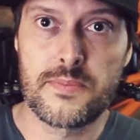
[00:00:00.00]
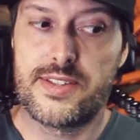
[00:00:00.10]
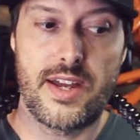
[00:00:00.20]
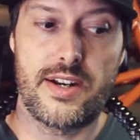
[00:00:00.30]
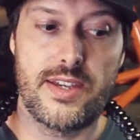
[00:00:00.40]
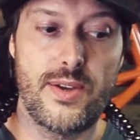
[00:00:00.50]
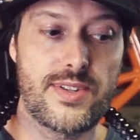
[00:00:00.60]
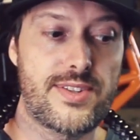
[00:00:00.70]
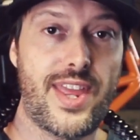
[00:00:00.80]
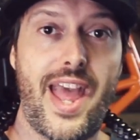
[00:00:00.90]
is that it
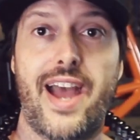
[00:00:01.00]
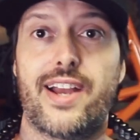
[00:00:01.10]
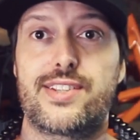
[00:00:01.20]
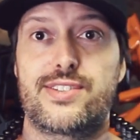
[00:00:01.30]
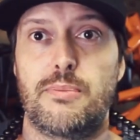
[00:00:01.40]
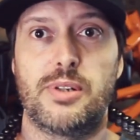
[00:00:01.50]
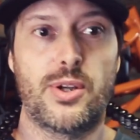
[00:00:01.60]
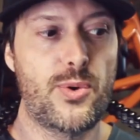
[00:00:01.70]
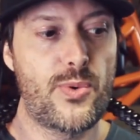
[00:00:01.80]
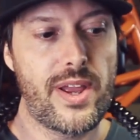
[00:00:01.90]
uses the
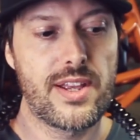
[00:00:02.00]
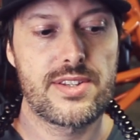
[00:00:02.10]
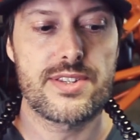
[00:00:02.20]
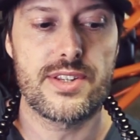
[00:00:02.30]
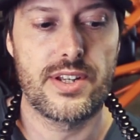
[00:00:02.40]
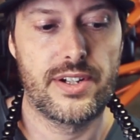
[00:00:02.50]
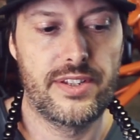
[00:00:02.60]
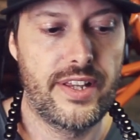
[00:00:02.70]
XW ring seal.